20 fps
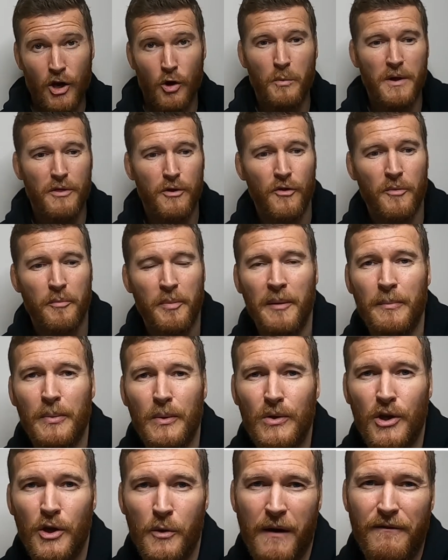on with other
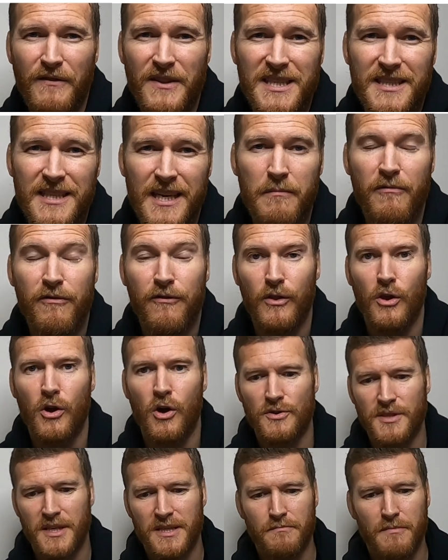people who have the same
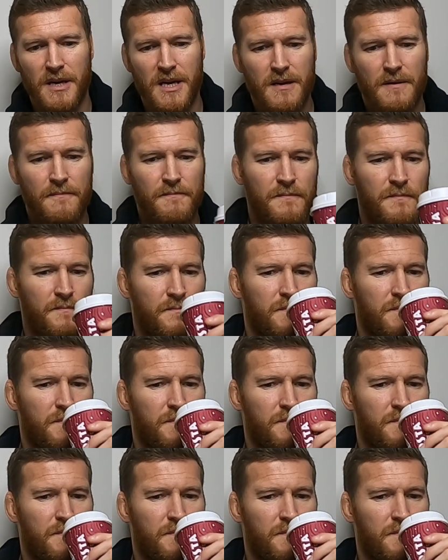flaws as me.